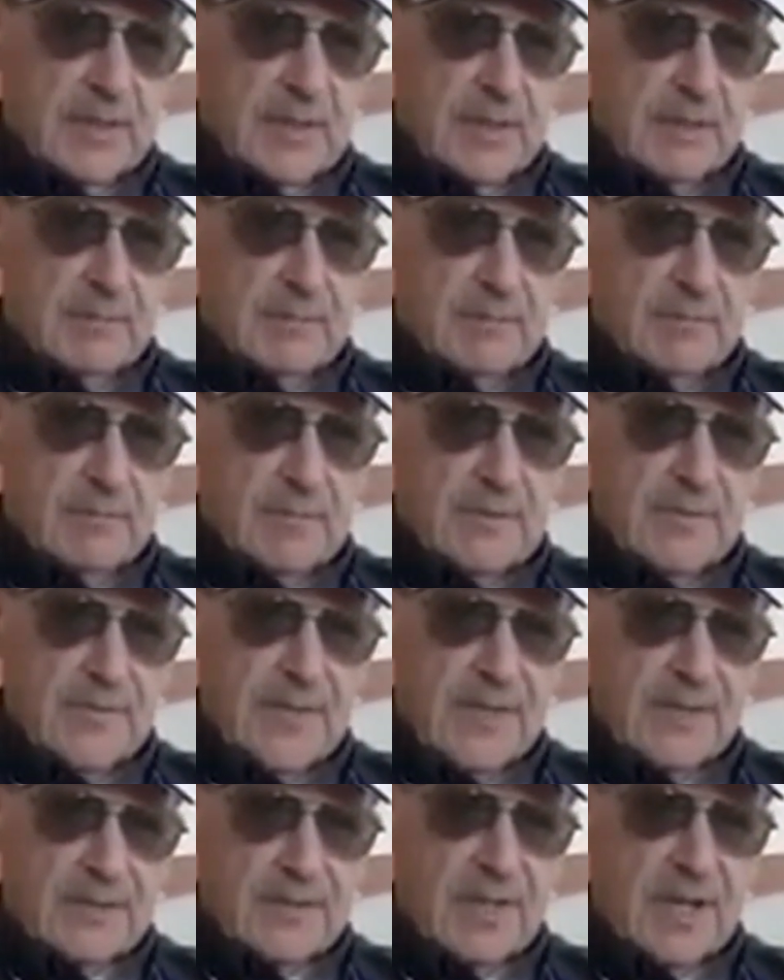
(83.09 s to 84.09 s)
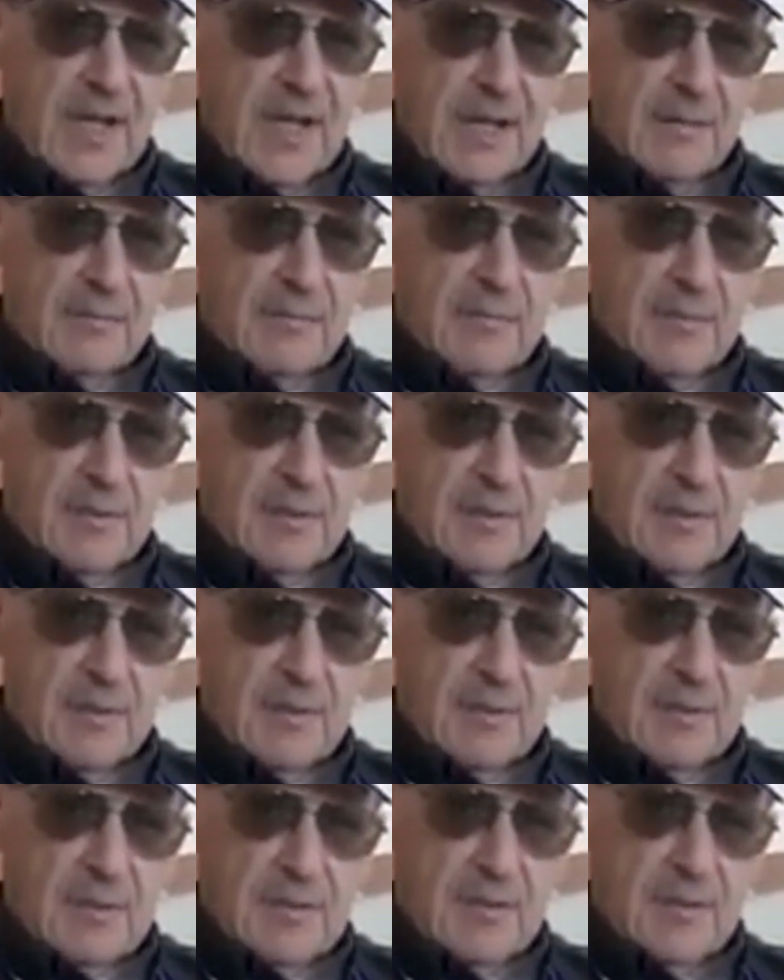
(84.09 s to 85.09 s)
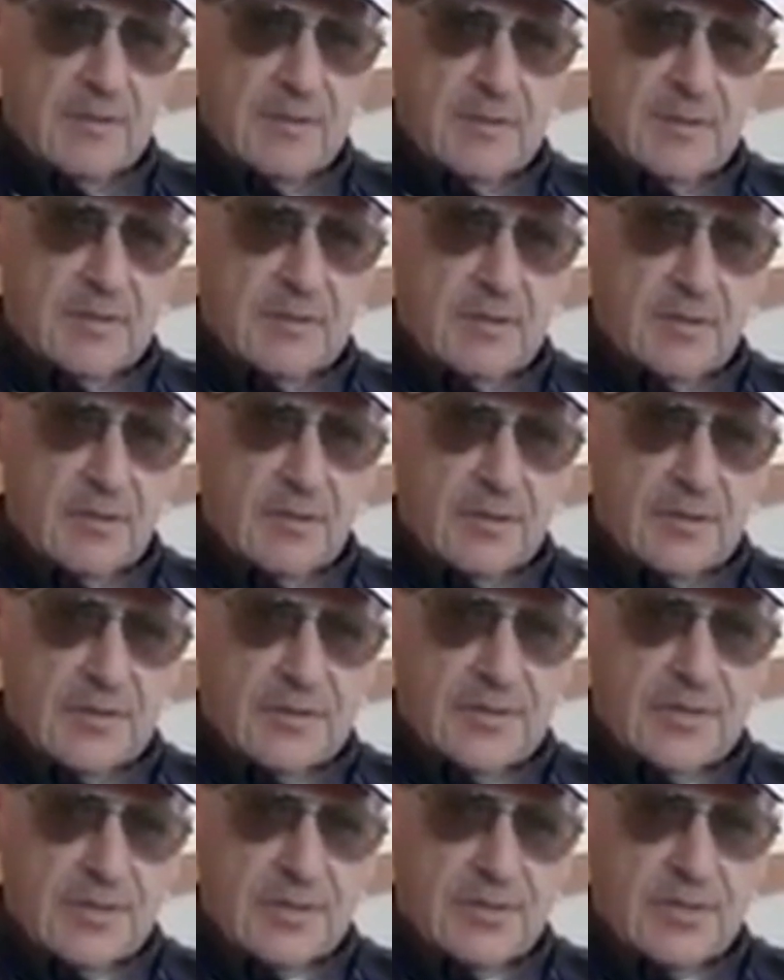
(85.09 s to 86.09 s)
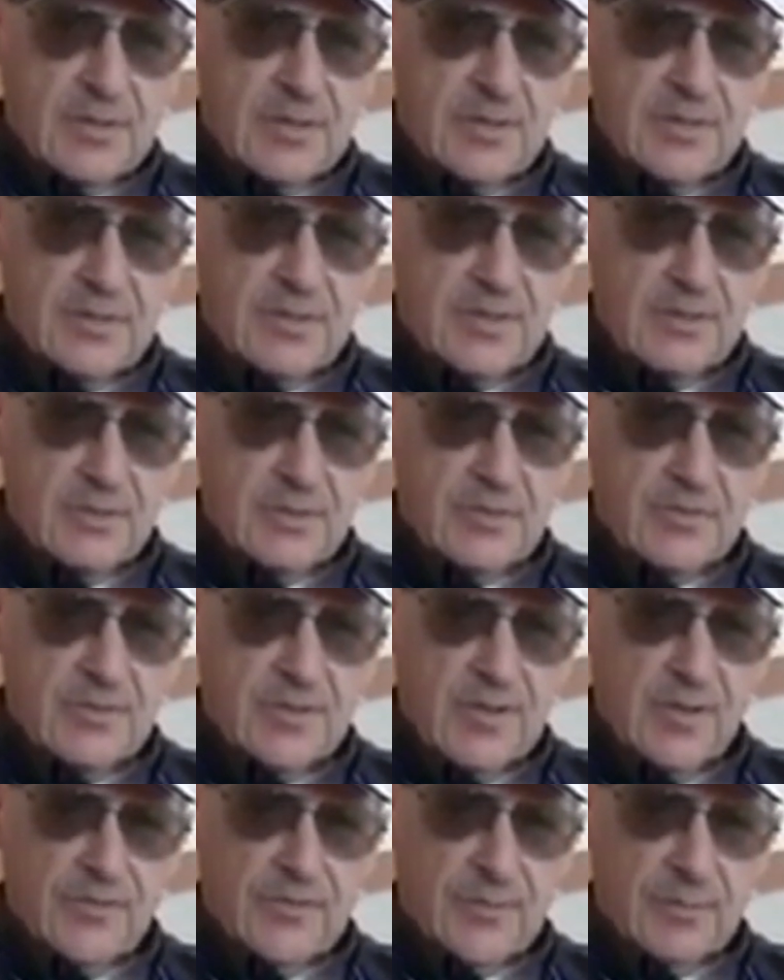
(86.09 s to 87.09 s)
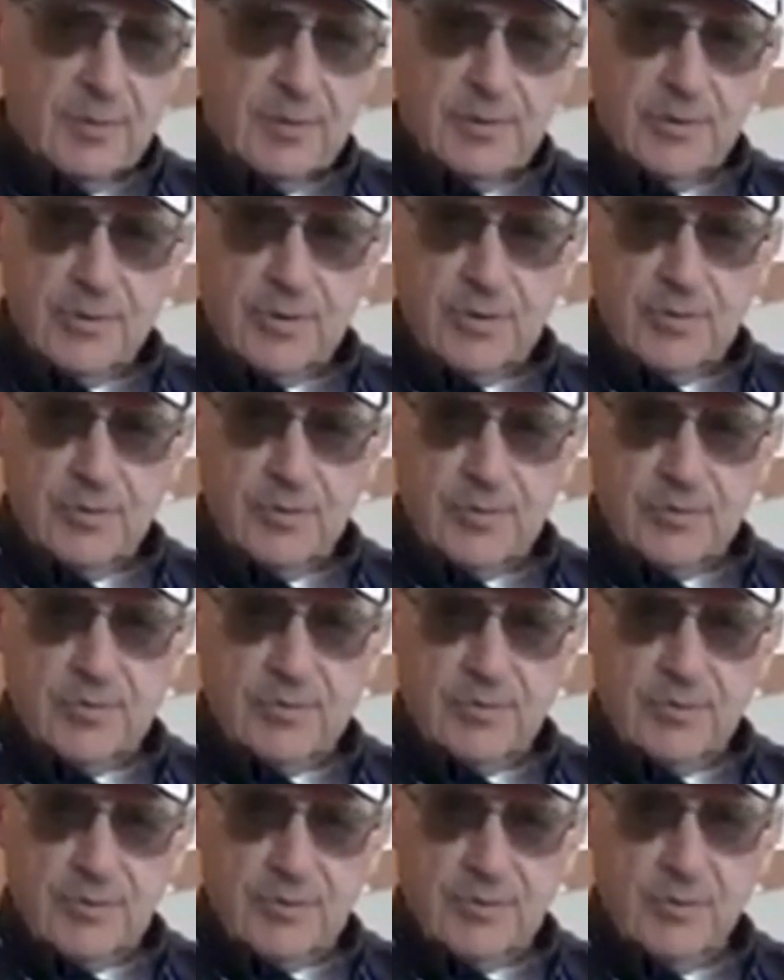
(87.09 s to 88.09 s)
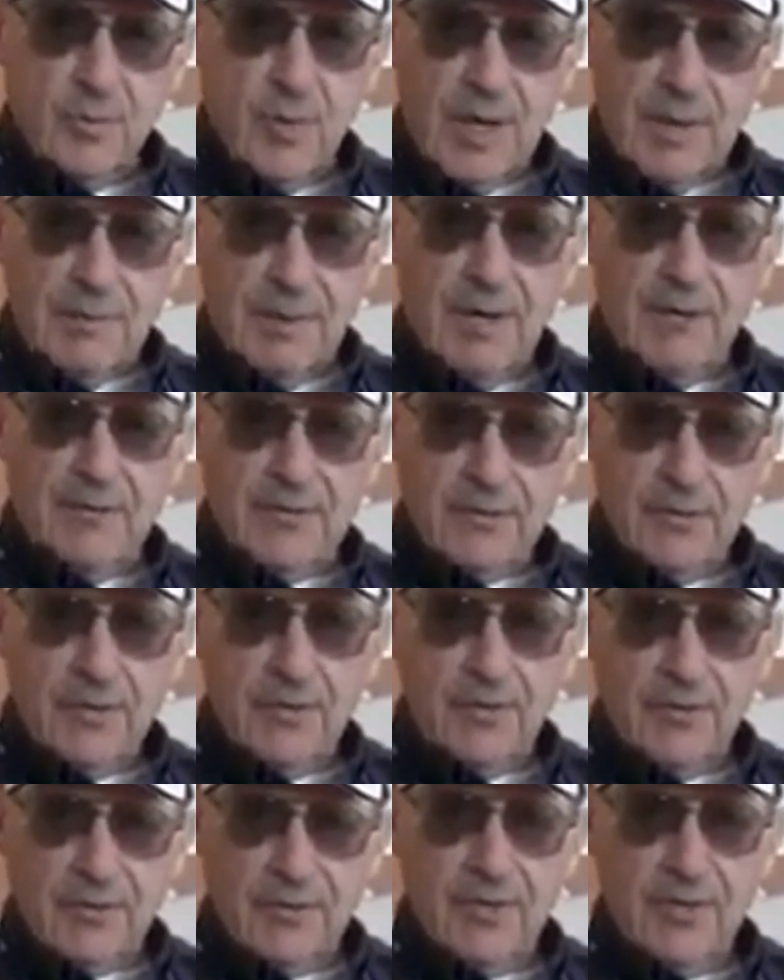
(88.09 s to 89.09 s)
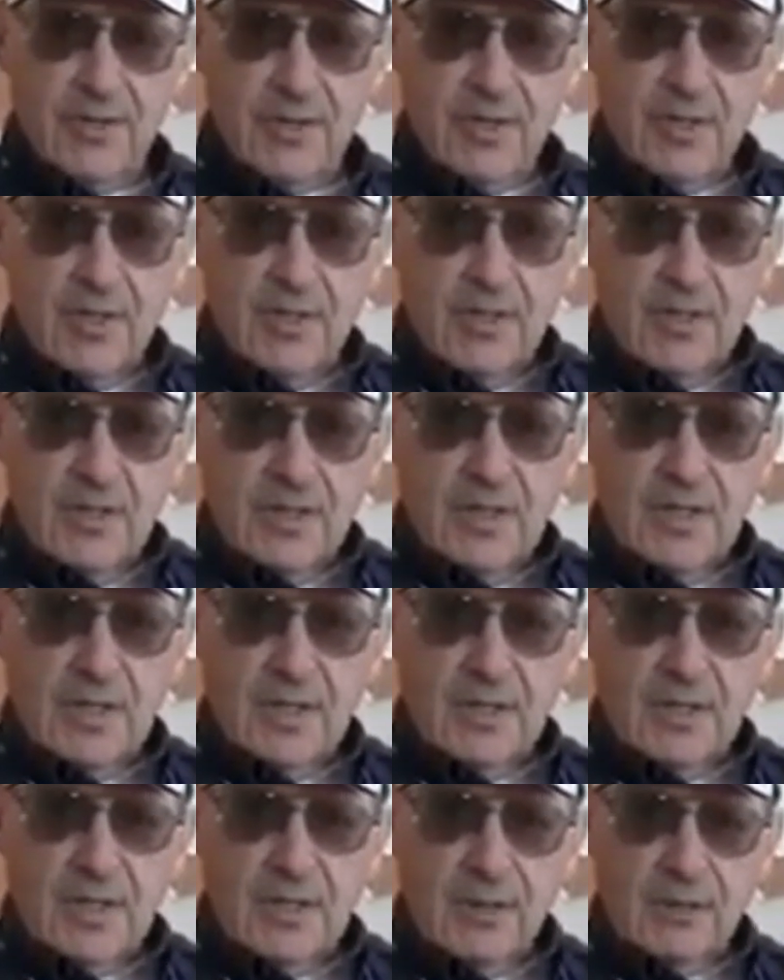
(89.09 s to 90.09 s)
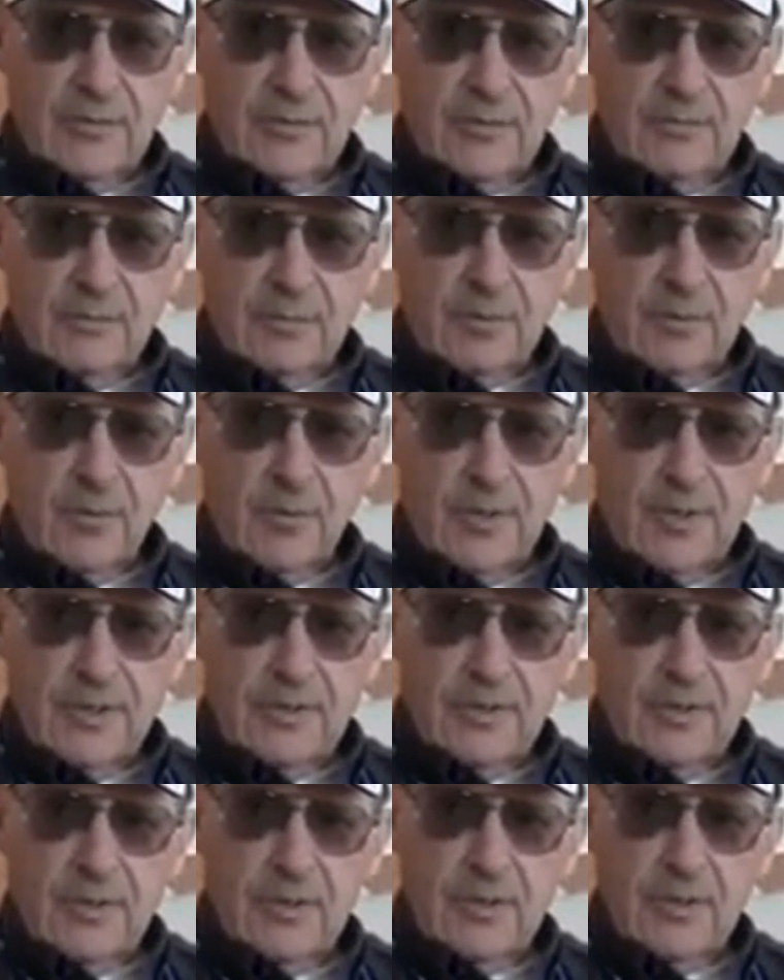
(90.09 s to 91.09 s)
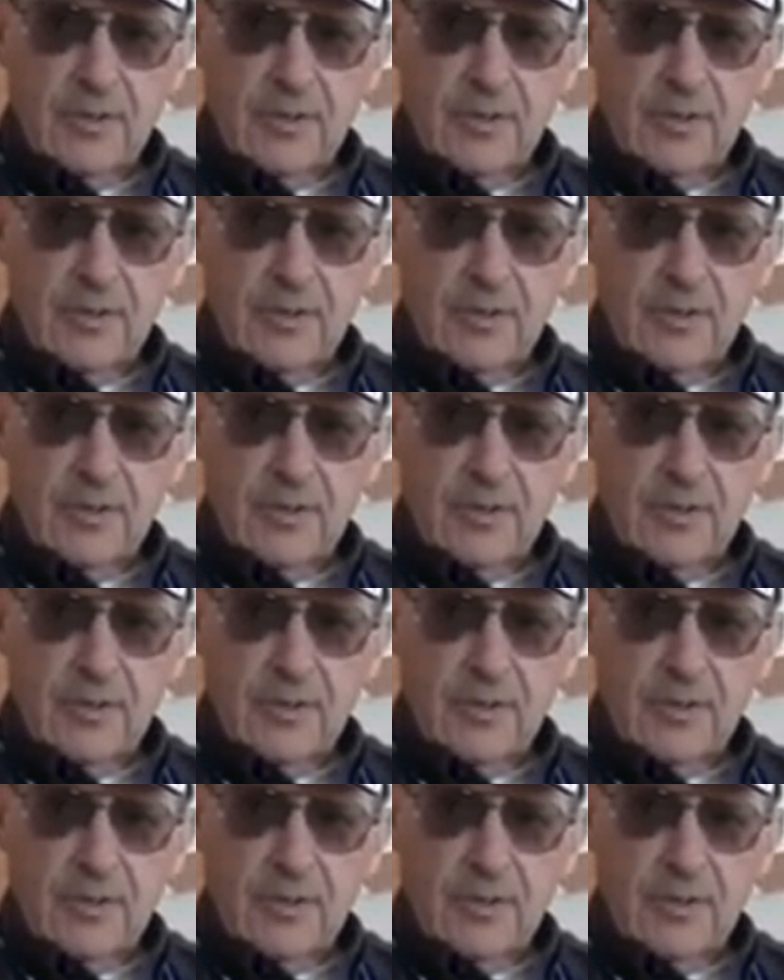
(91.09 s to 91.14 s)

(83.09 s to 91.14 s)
At that time, in the early 60s, it was felt that pollution was going to wipe out the earth, and I was employed